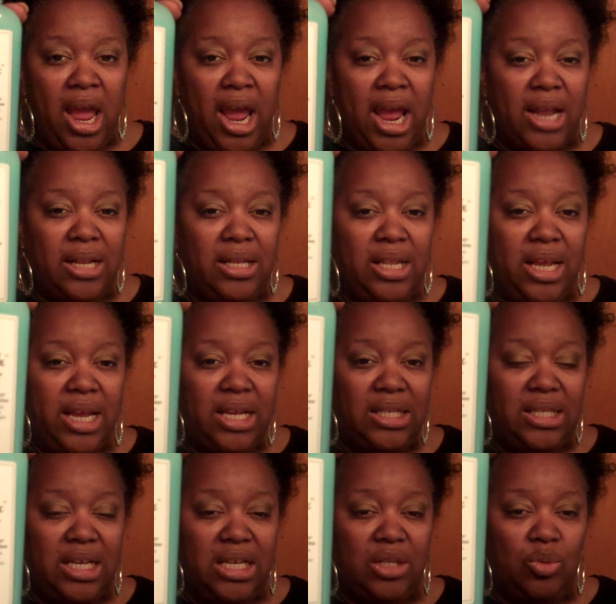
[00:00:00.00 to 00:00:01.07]
And
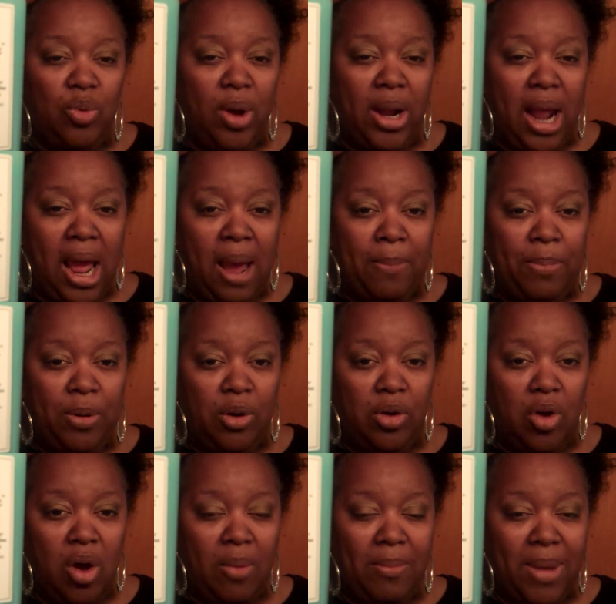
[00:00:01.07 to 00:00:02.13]
this is what I
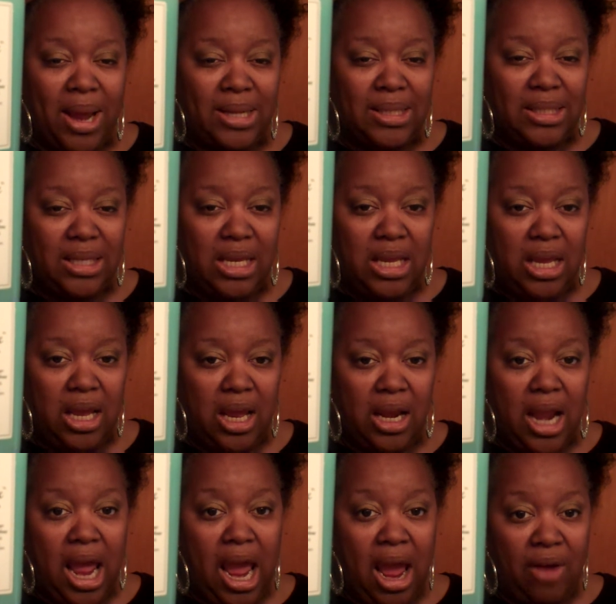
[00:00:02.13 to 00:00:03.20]
put on my
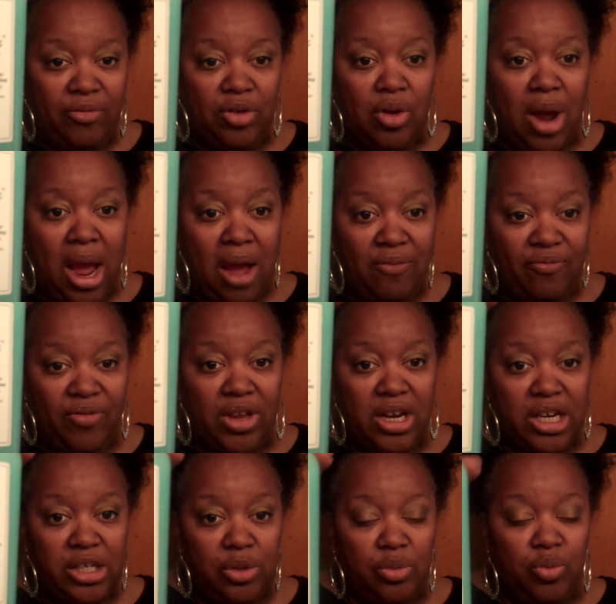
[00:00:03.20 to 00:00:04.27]
skin after I
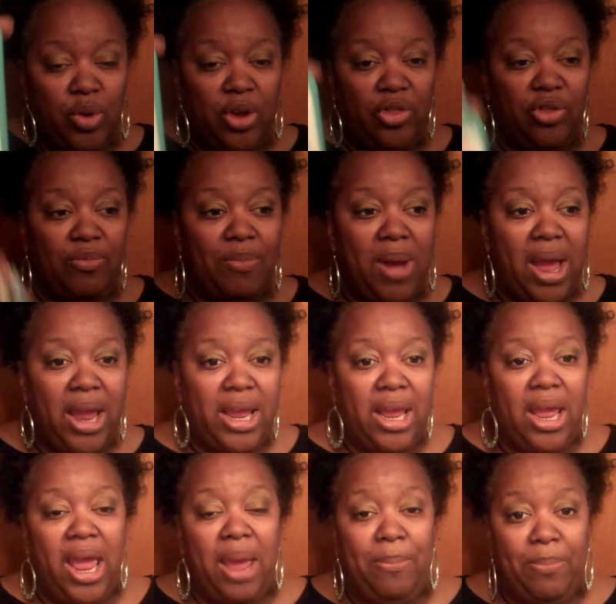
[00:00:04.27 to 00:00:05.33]
finish with my
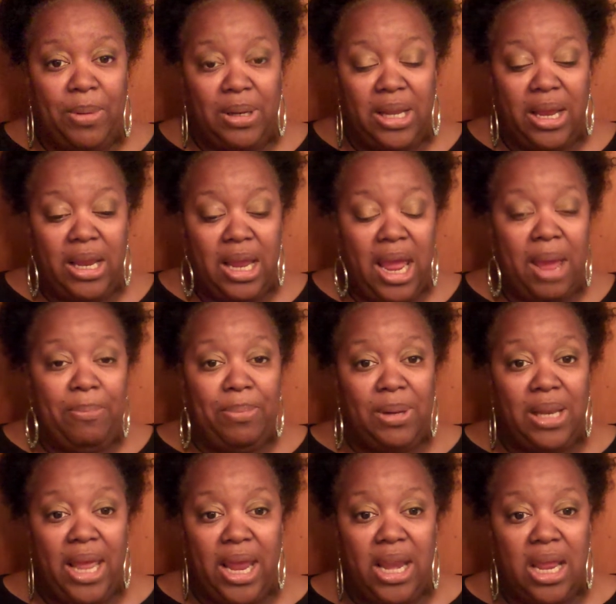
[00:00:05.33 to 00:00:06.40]

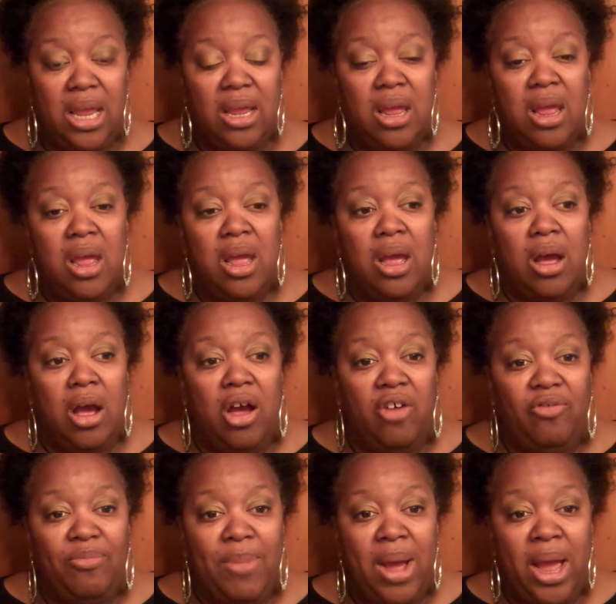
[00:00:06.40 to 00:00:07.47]
epilating
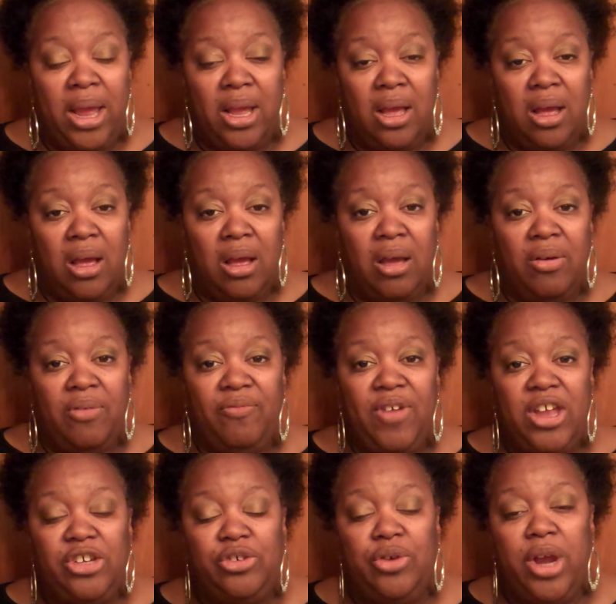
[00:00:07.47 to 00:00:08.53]
of my
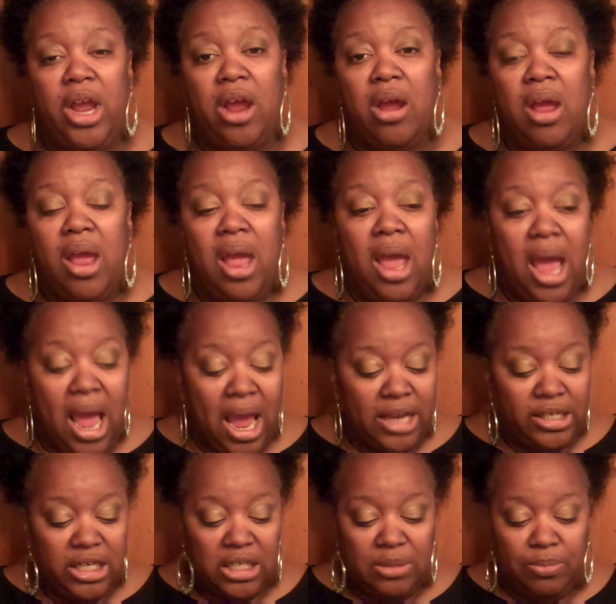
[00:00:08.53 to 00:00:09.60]
facial hair.
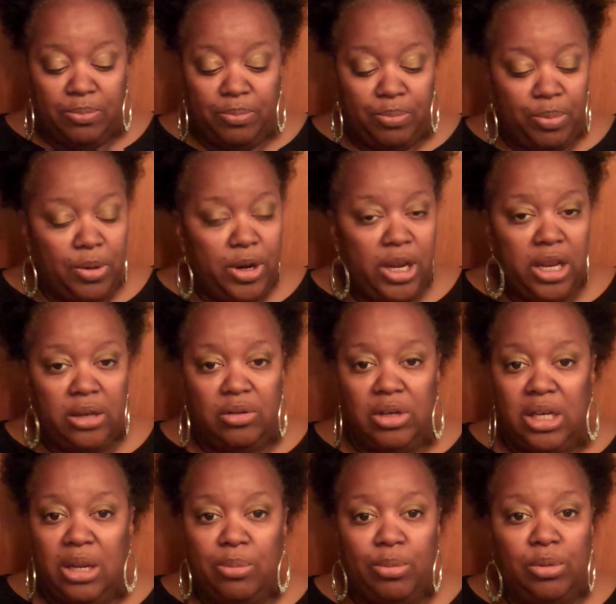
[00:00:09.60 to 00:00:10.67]
I just put it
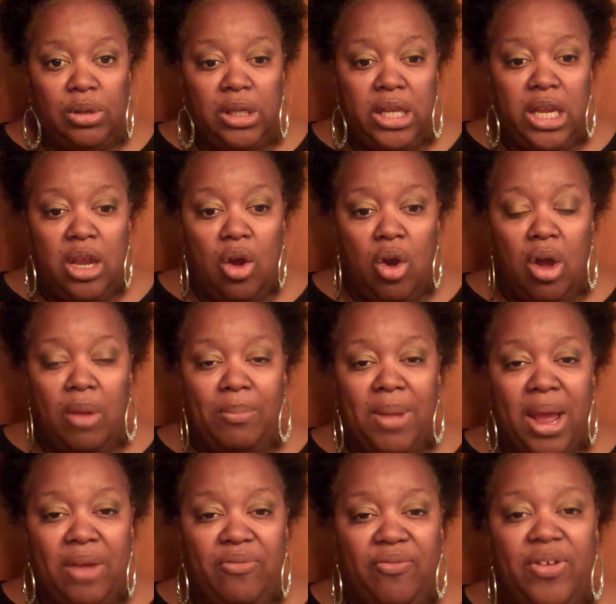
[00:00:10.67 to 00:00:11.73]
liberally on
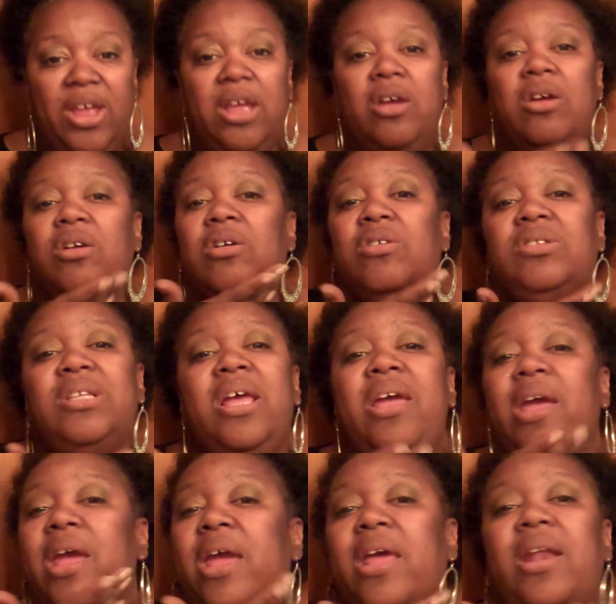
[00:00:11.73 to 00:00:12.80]
my fingers
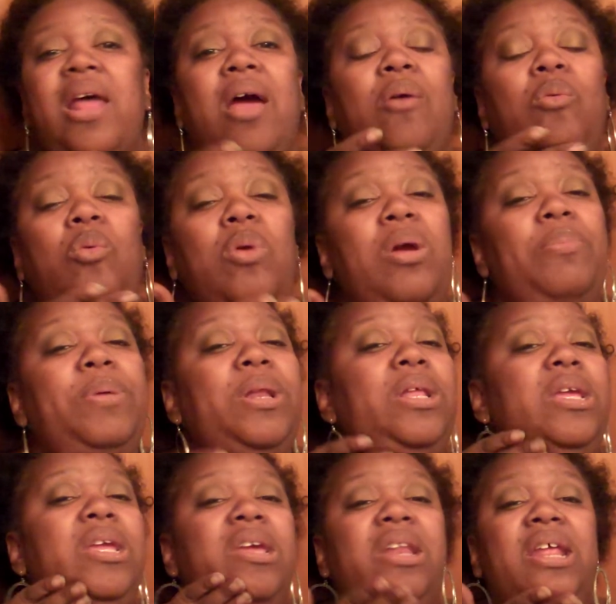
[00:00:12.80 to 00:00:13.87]
and I rub it
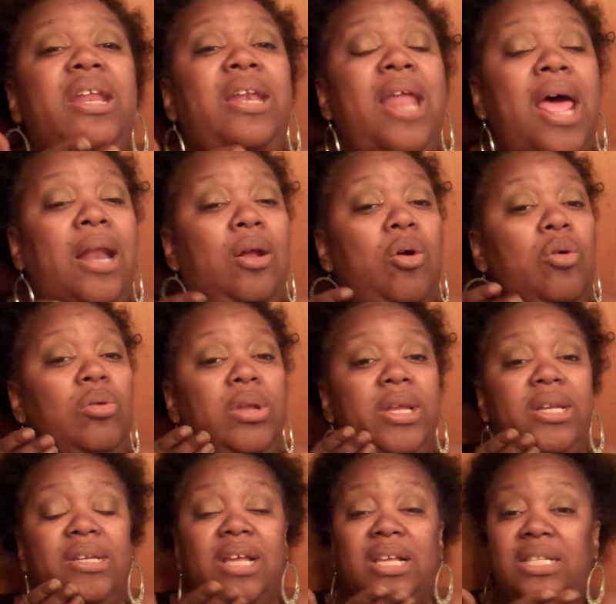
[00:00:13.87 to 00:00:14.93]
in, and not
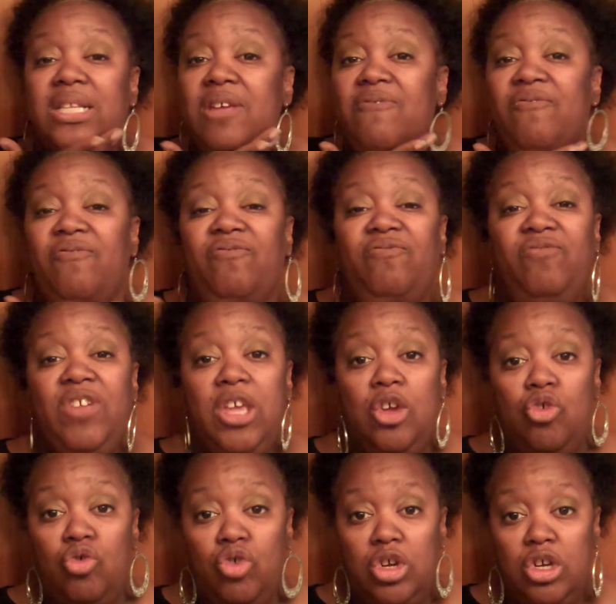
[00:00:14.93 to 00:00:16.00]
only does it
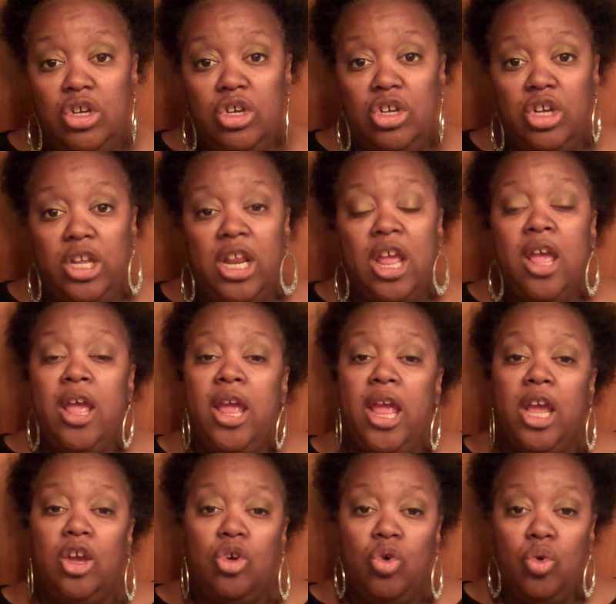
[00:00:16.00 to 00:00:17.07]
feel good,
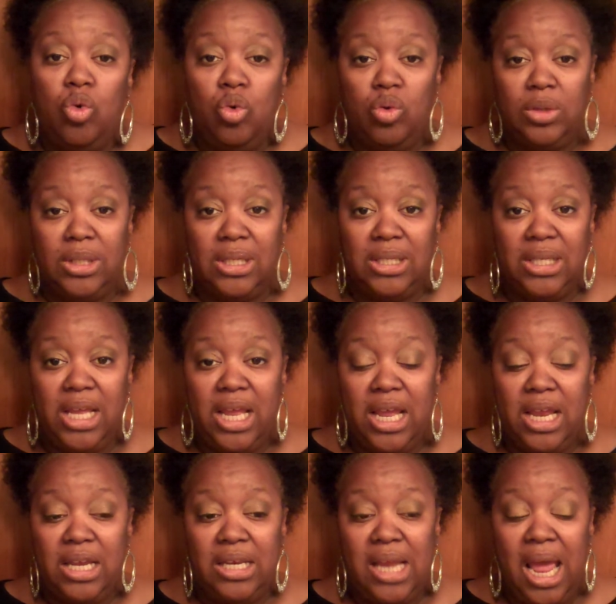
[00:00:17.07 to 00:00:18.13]
it cools the
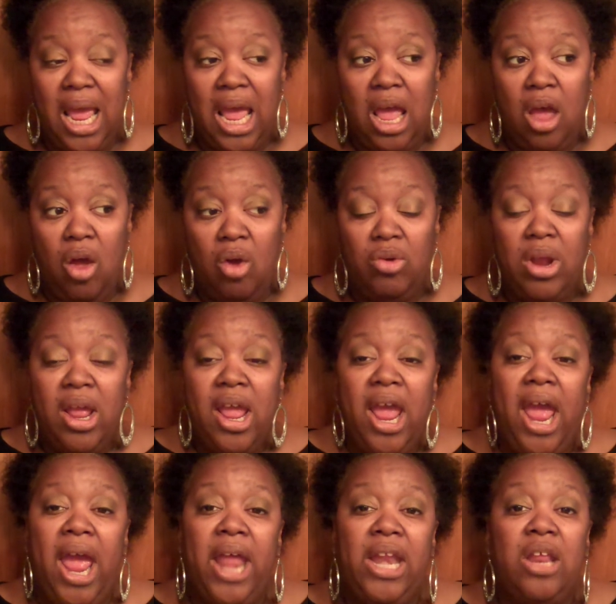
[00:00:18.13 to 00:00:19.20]
skin down,
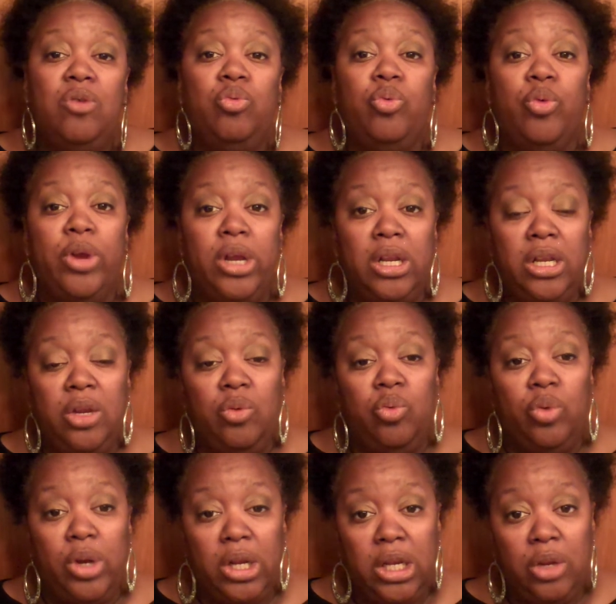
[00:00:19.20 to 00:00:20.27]
and it really
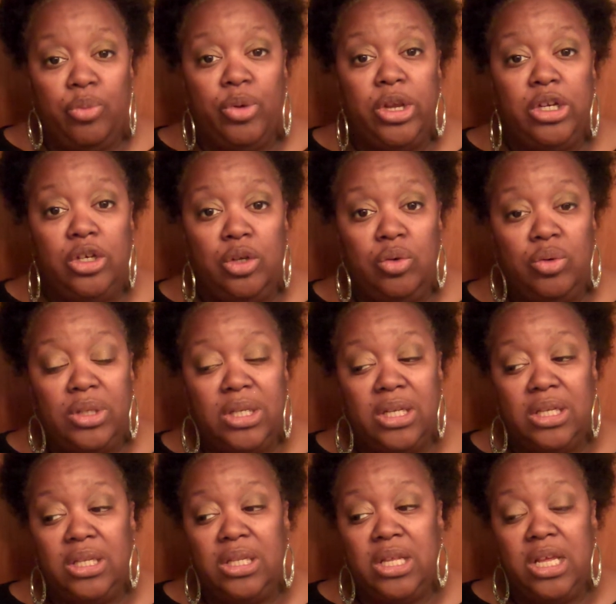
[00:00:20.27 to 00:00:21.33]

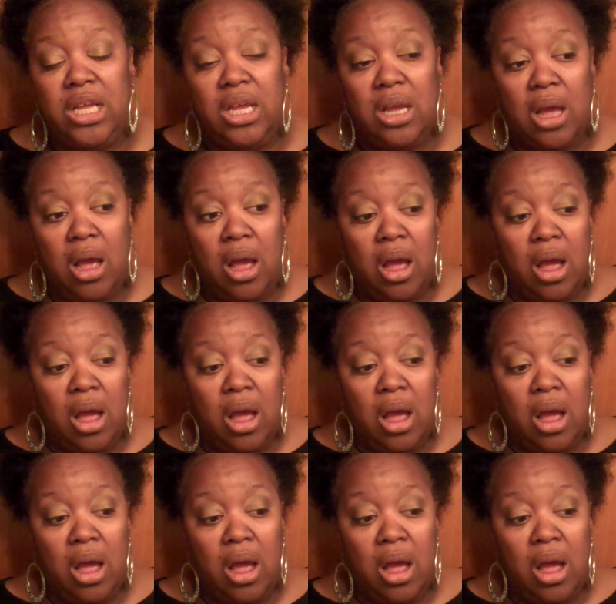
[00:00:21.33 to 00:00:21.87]
reduces the